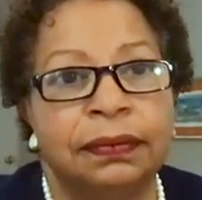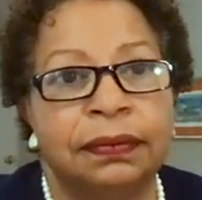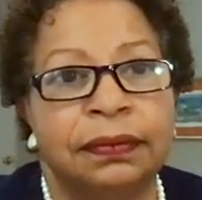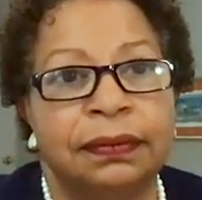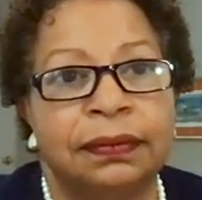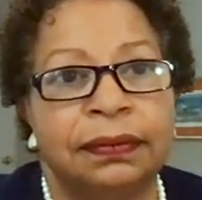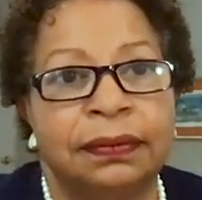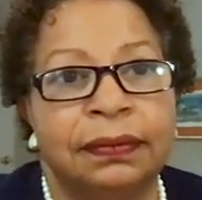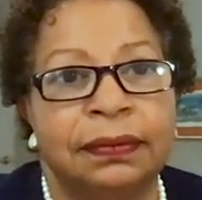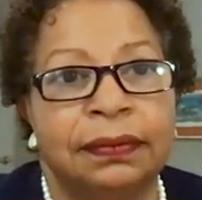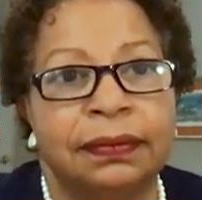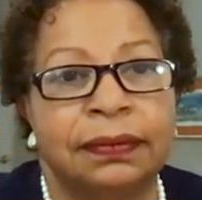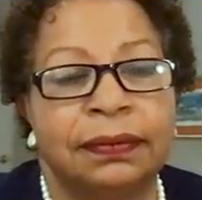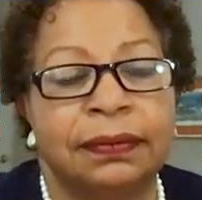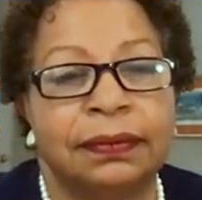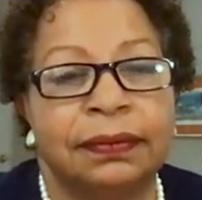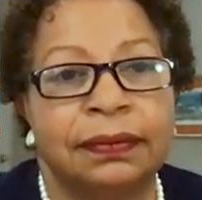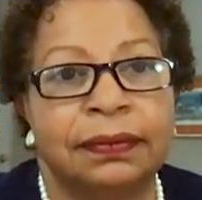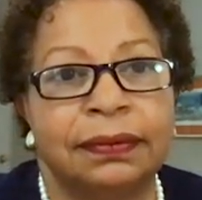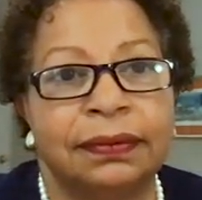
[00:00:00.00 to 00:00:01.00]

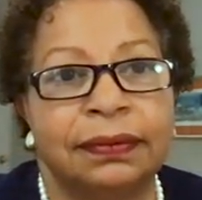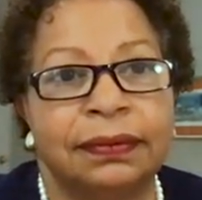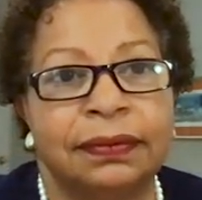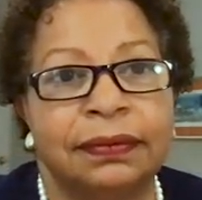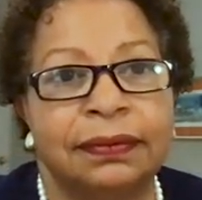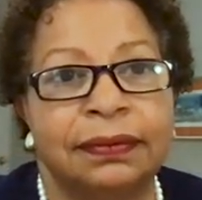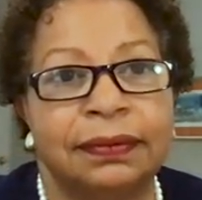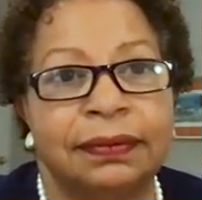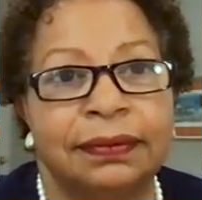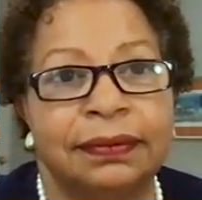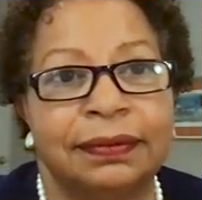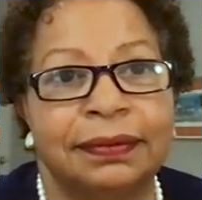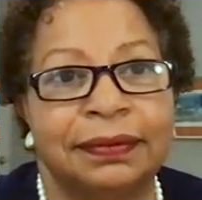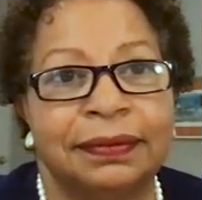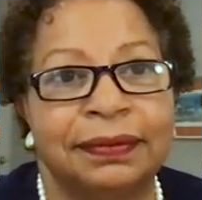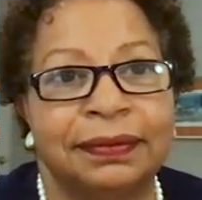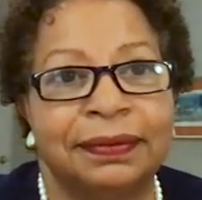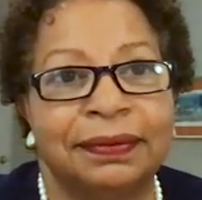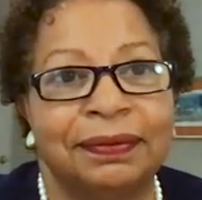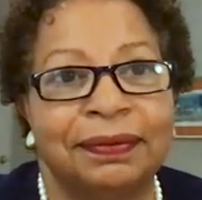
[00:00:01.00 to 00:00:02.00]

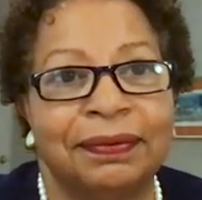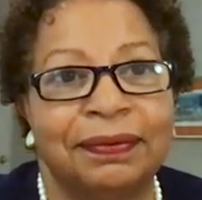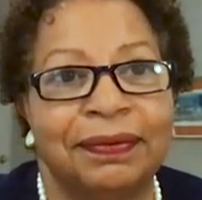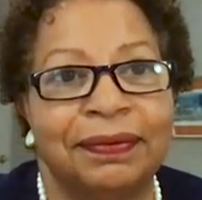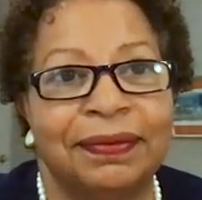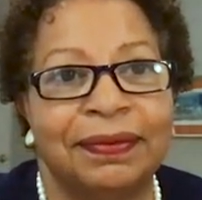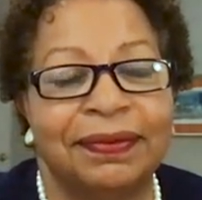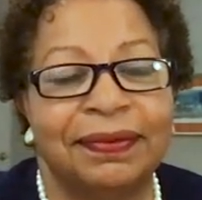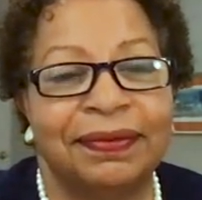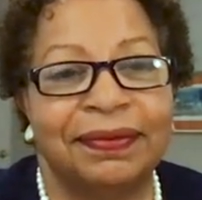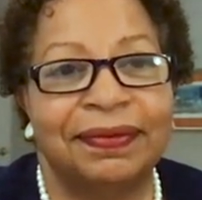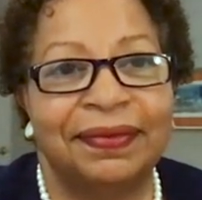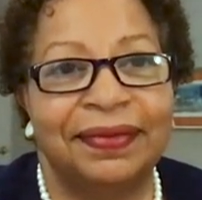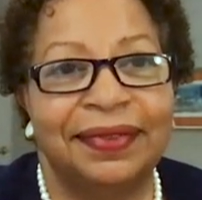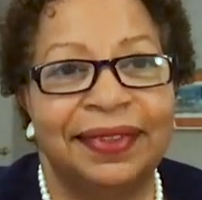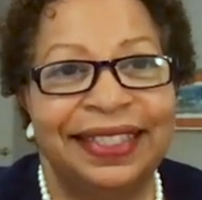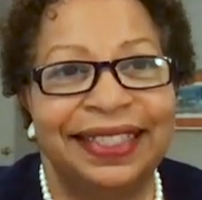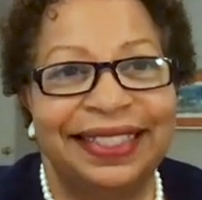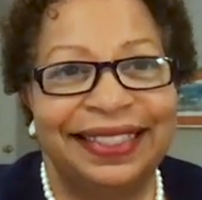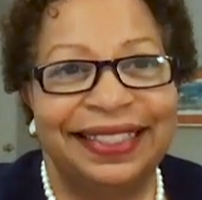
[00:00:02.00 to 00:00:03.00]

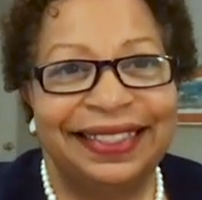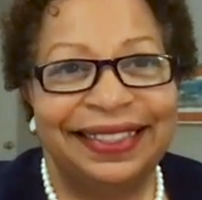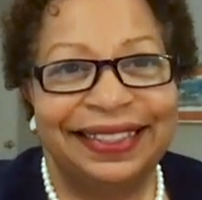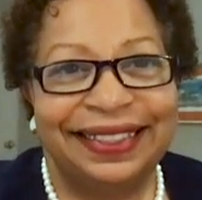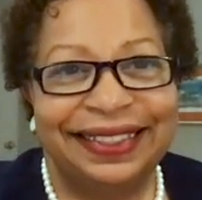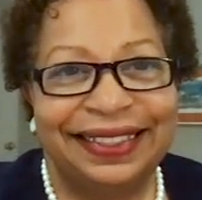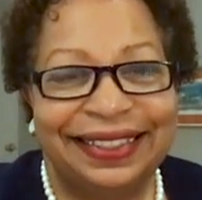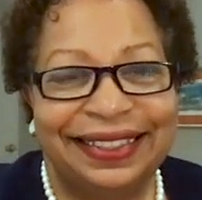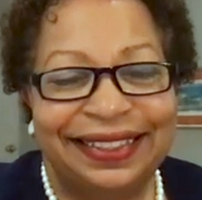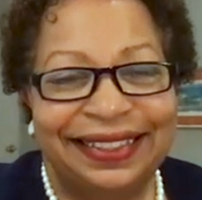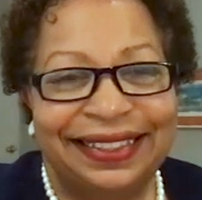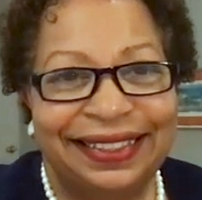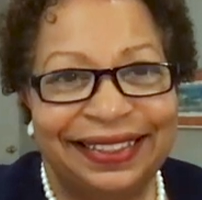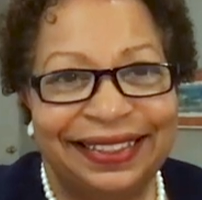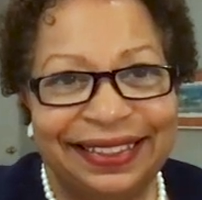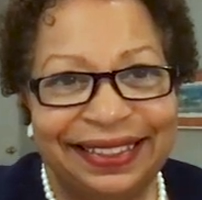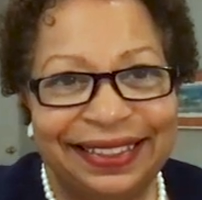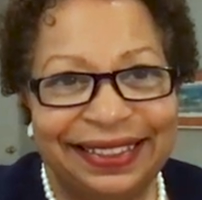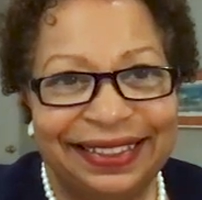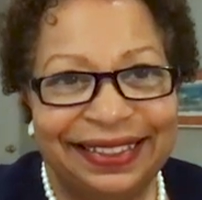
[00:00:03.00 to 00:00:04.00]

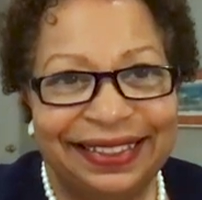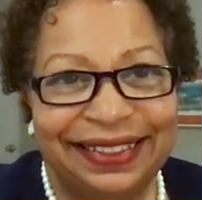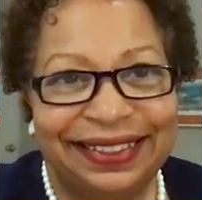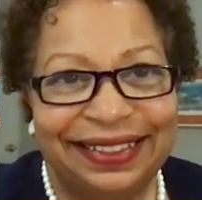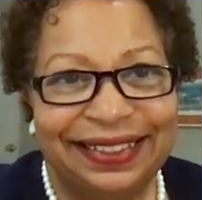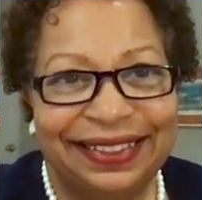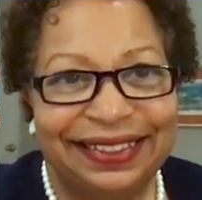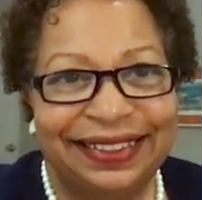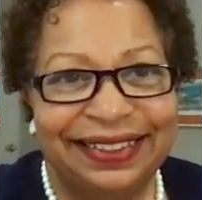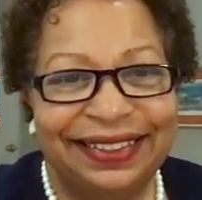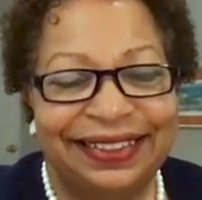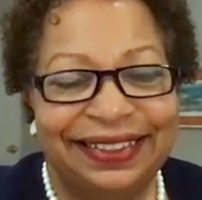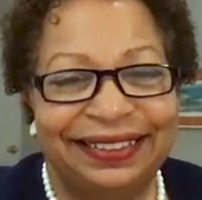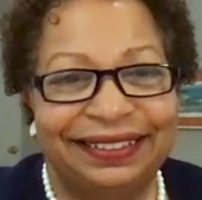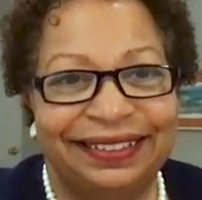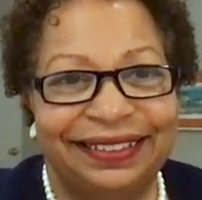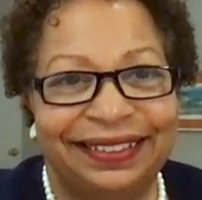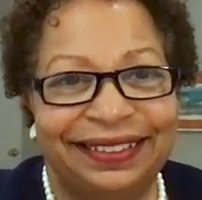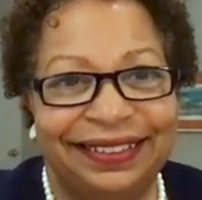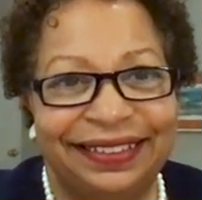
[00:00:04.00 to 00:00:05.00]

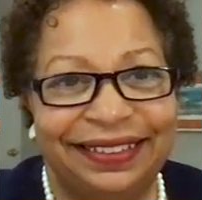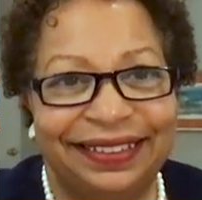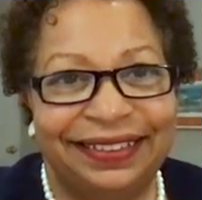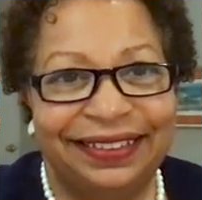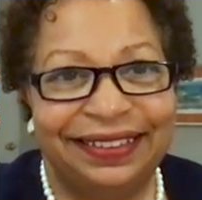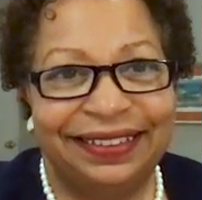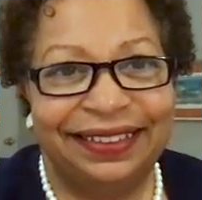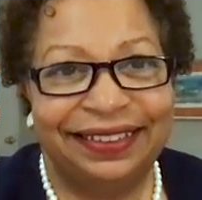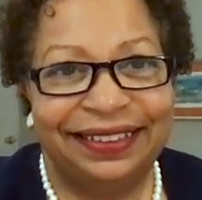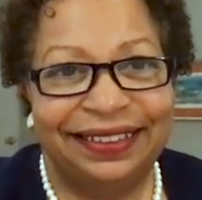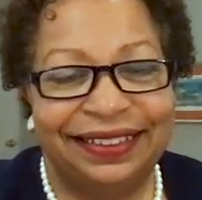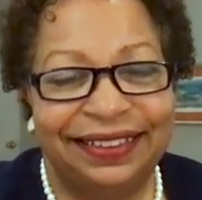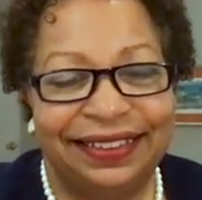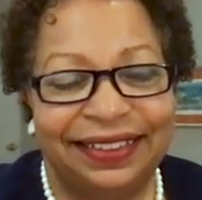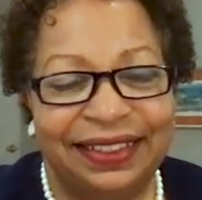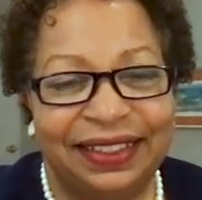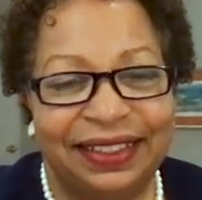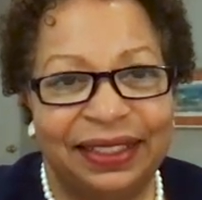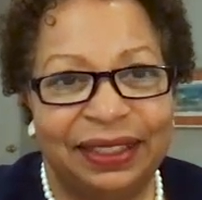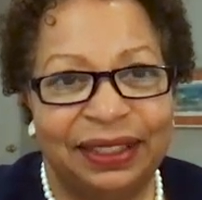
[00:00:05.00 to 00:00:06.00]

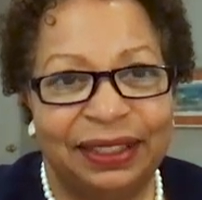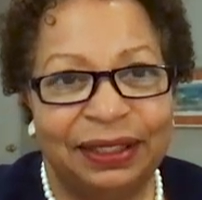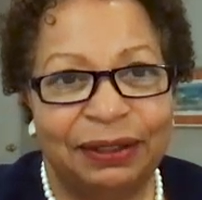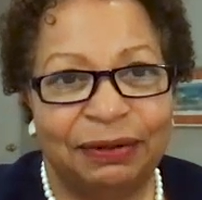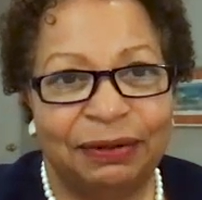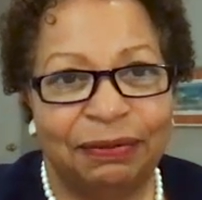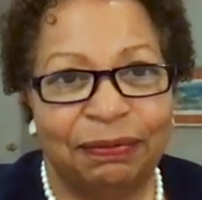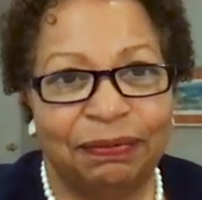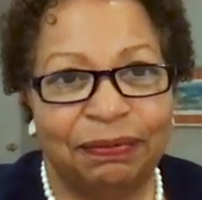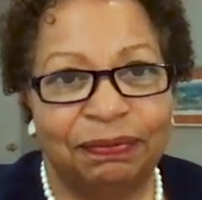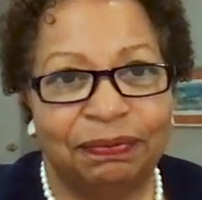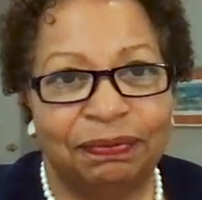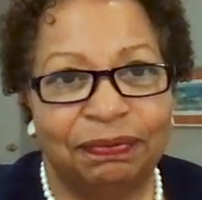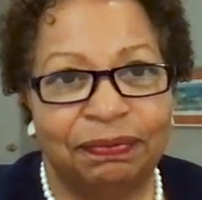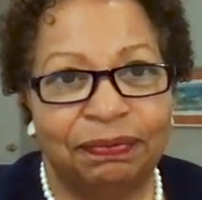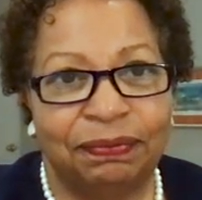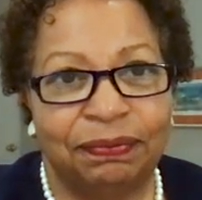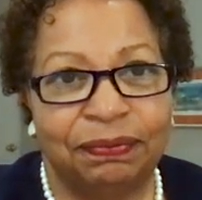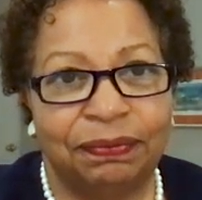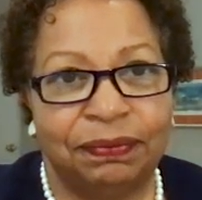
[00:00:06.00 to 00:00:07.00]

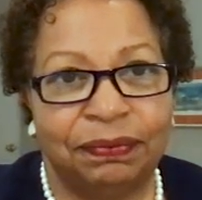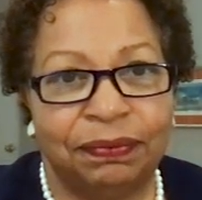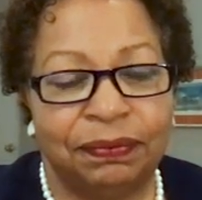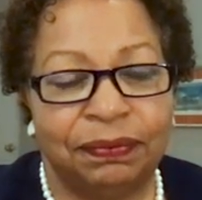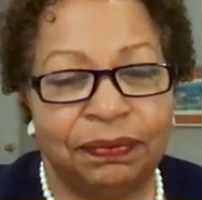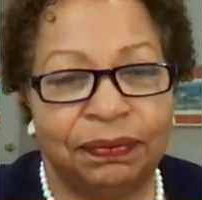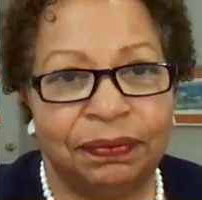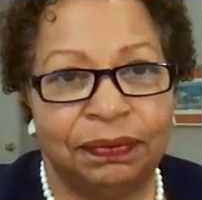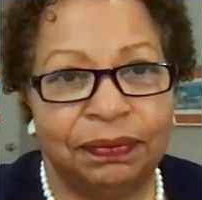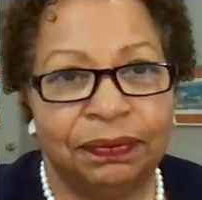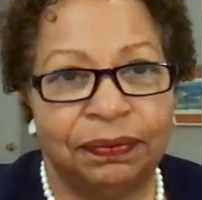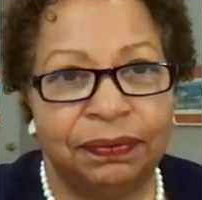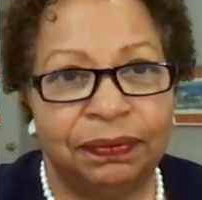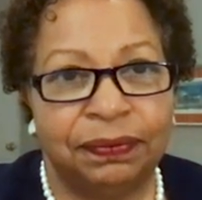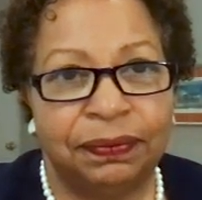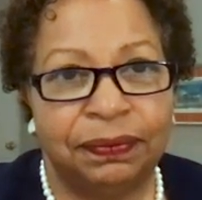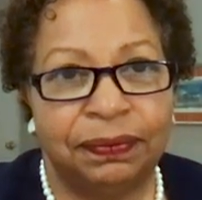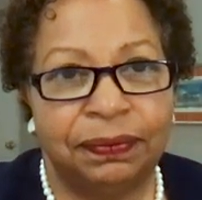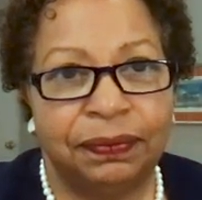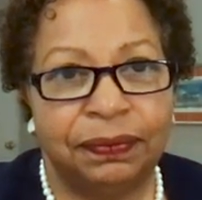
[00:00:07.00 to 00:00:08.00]
The person shown says nothing.